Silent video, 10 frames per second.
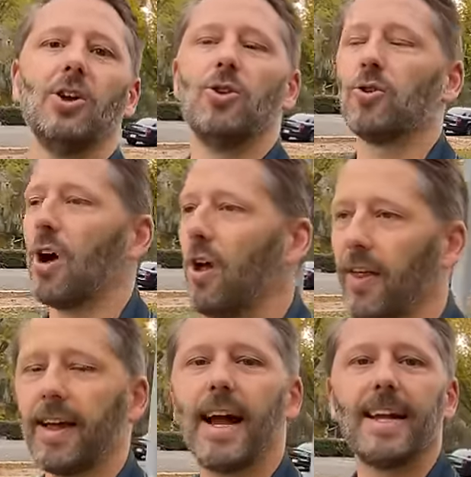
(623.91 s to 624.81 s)
there's all
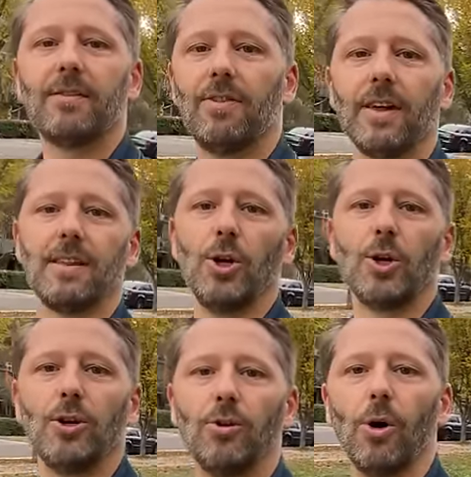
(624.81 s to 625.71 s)
kinds of things that you
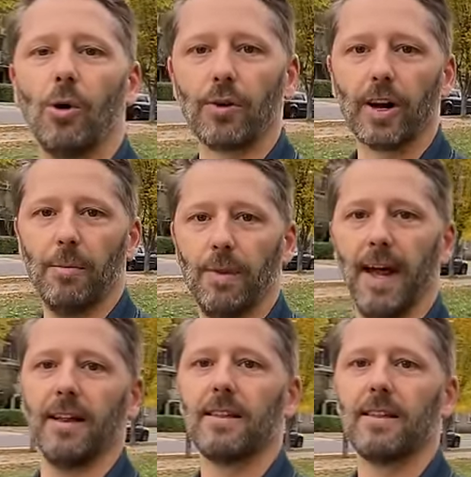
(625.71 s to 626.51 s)
can do to overcome that.